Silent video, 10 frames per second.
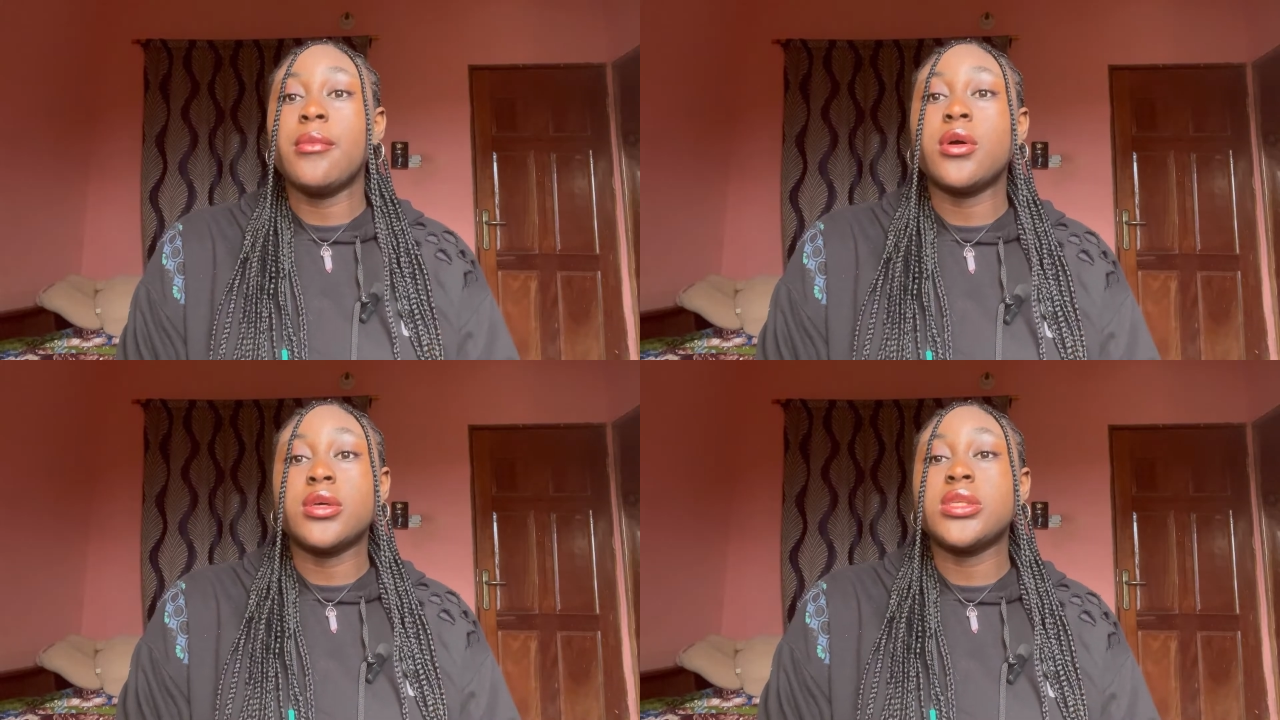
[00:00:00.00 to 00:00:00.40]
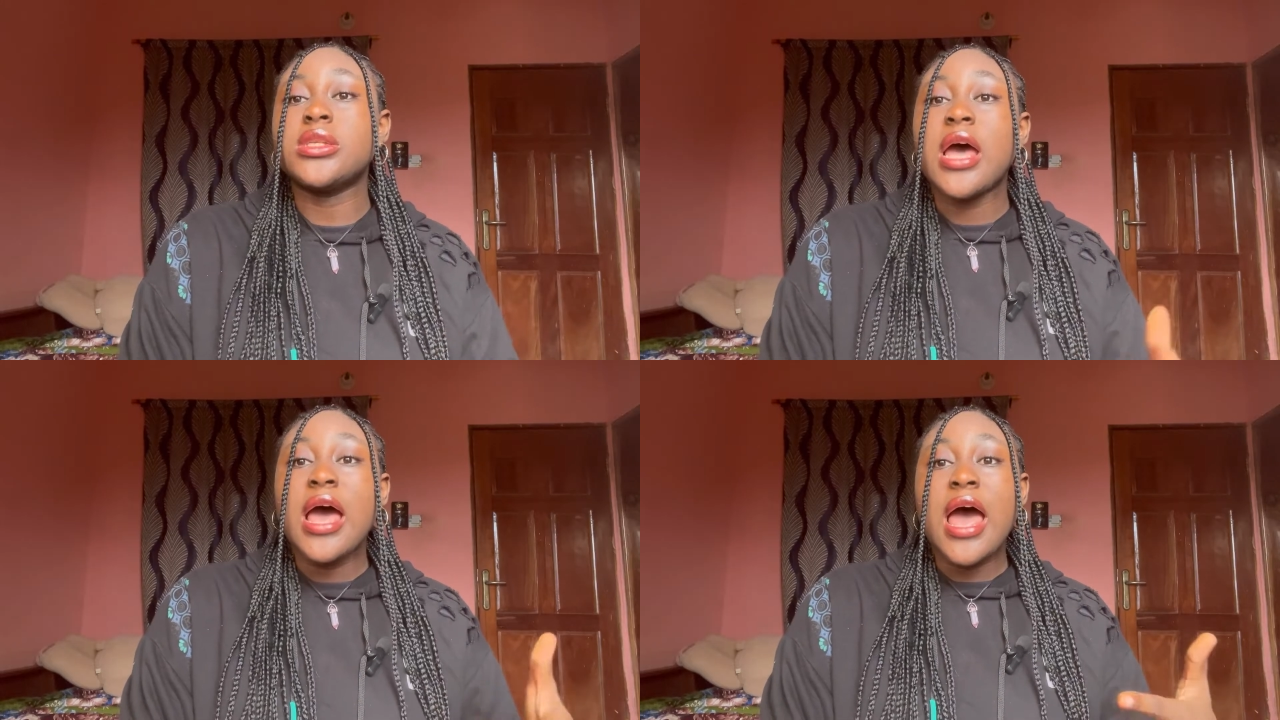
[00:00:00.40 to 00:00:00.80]
because
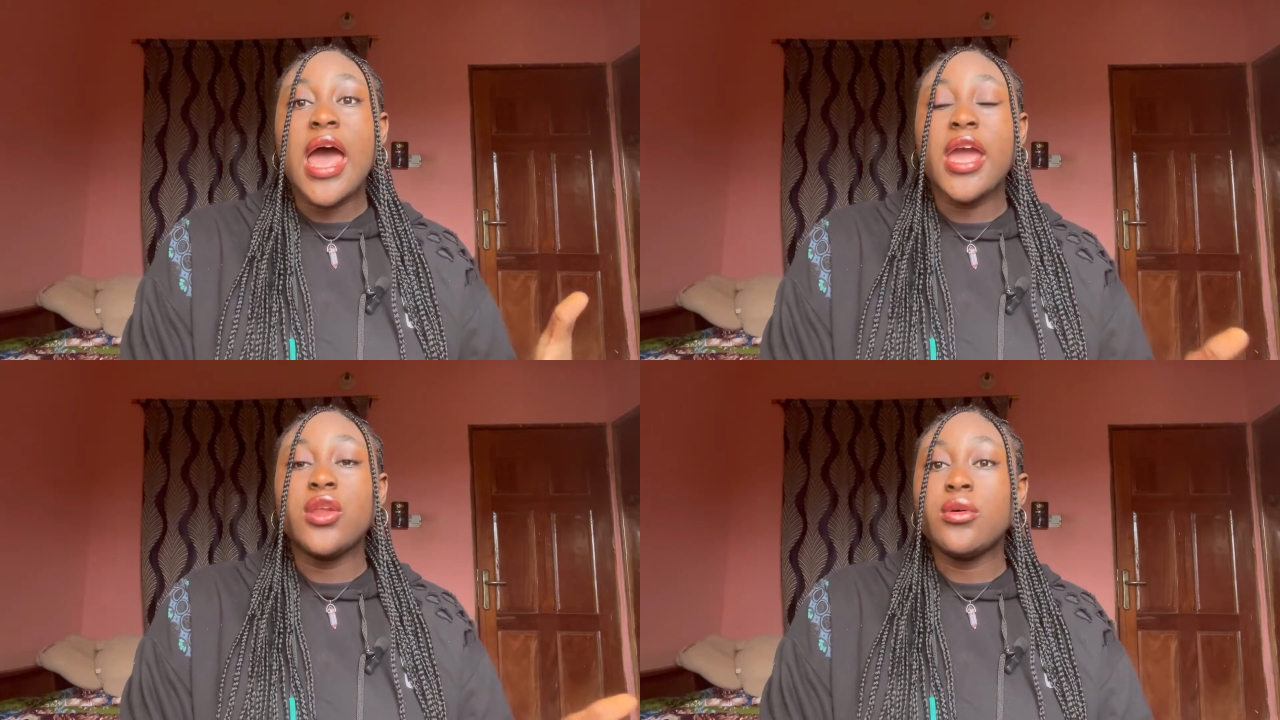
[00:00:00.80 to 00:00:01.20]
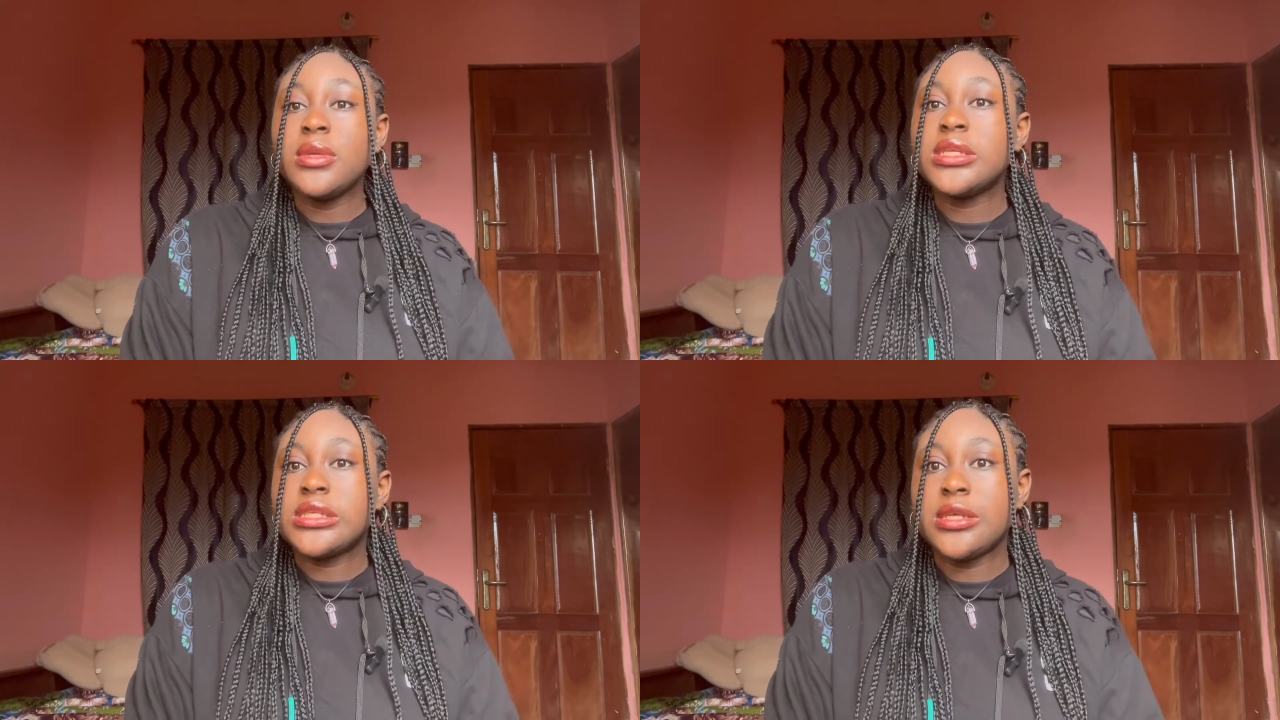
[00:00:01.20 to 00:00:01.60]
I
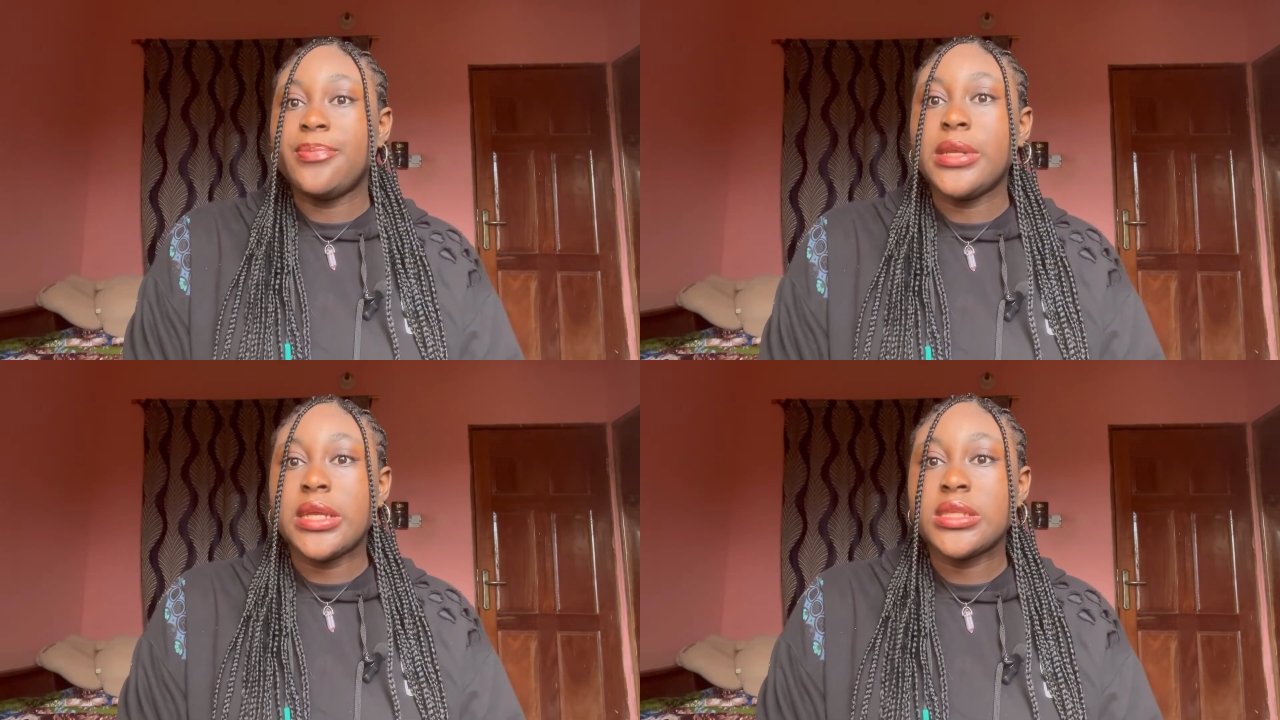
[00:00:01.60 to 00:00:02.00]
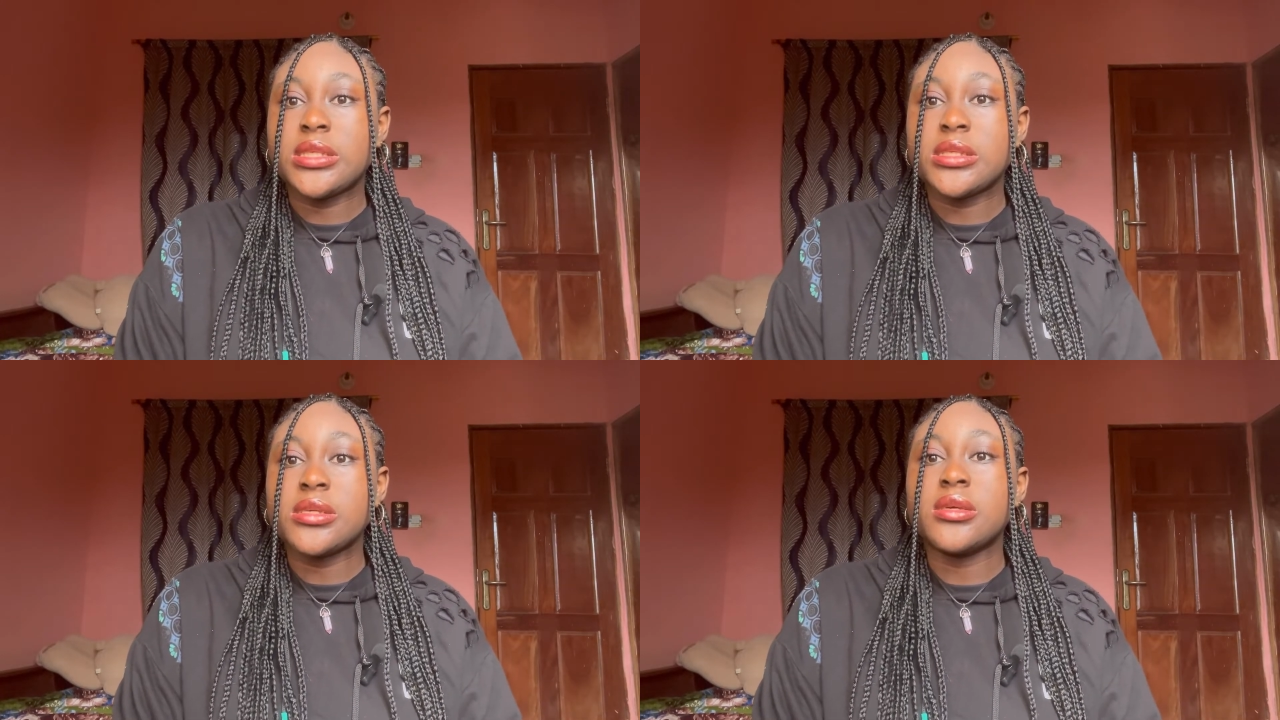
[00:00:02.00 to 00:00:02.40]
normally sleep
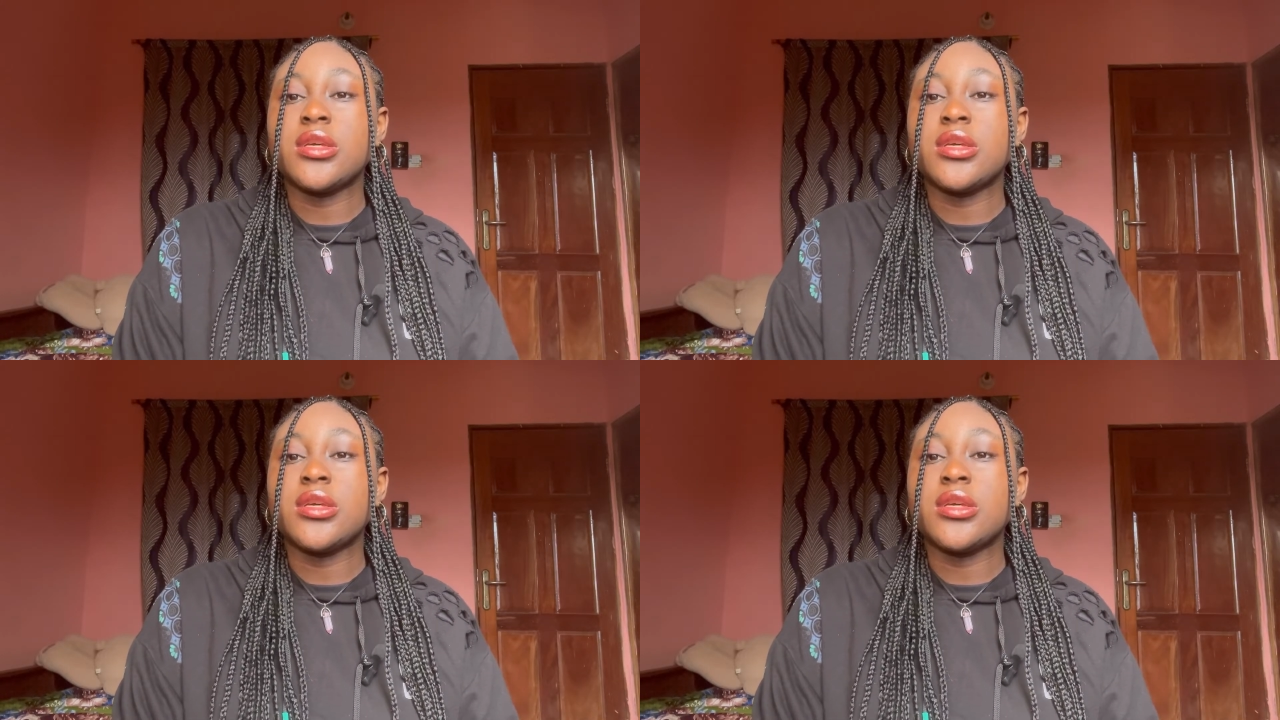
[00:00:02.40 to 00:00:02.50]
late